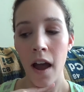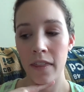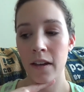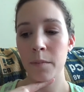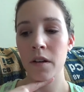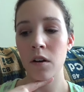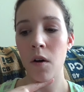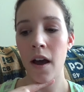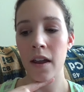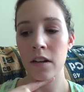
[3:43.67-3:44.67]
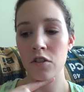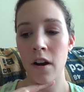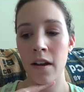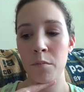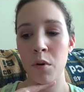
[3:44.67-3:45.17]
I think I'm gonna go ahead and
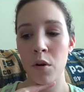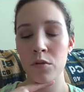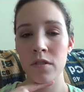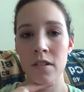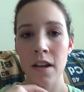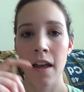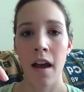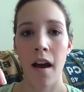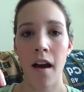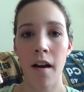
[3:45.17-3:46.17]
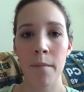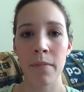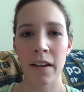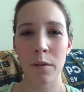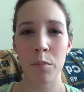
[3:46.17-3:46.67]
try and post
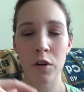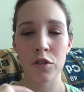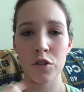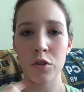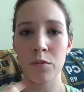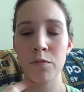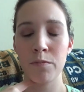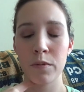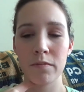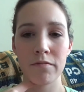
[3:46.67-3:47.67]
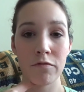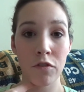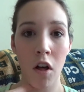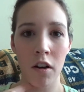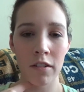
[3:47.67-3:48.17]
like a BookTube
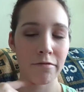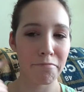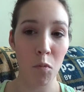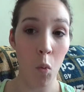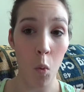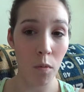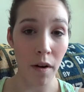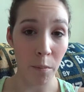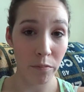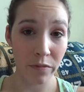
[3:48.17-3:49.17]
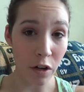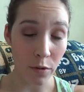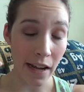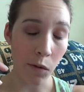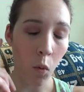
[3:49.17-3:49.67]
vlog, you know,
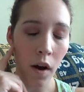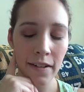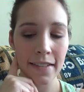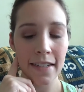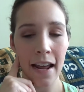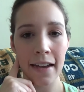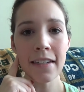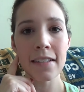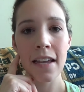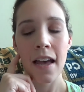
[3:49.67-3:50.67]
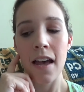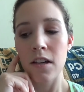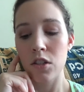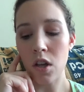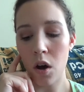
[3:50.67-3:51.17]
day one tonight.
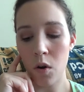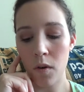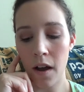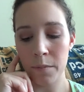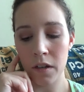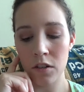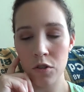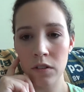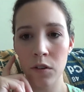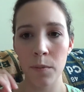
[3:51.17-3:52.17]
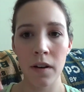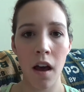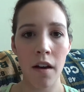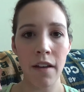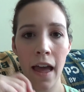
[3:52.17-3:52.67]
So I'm gonna do a little bit
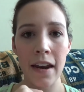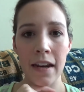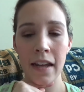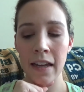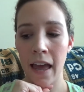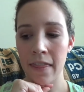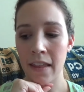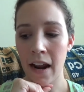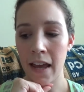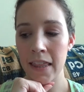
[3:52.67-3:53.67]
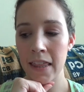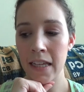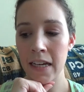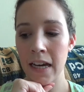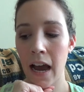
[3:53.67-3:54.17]
of editing, and then I
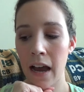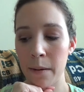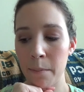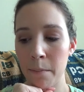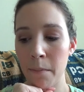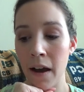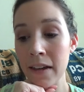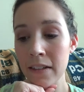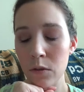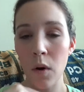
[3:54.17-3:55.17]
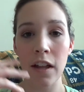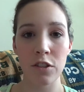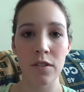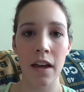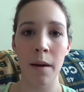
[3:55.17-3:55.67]
think I might, while I
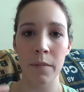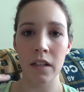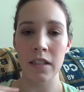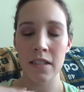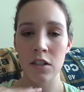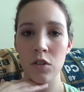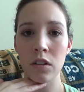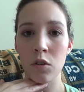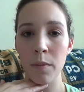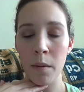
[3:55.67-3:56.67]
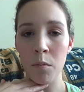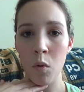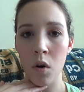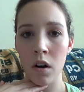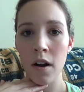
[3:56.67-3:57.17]
do that, I'm gonna listen to a little bit
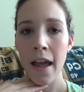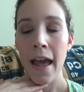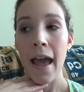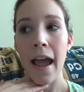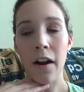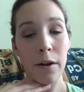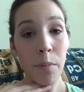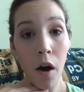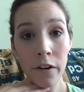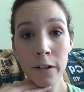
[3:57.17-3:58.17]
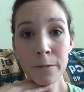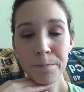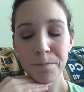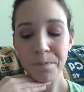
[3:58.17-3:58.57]
more Harry Potter.